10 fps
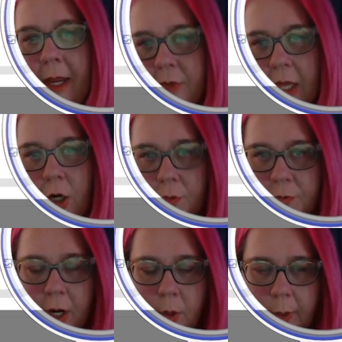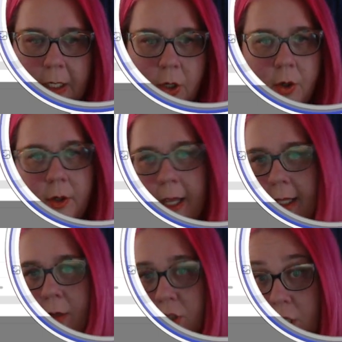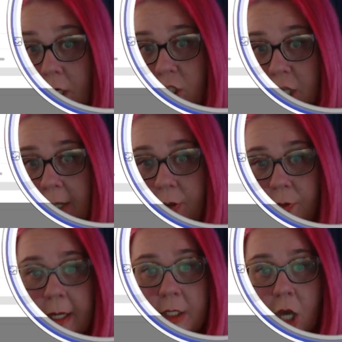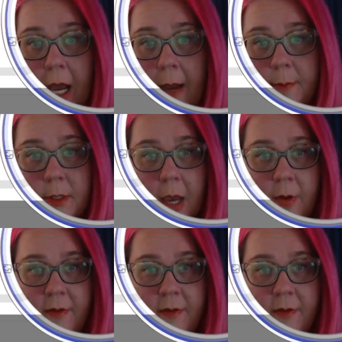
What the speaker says: If they're not following you, and you're going to check 3 times, however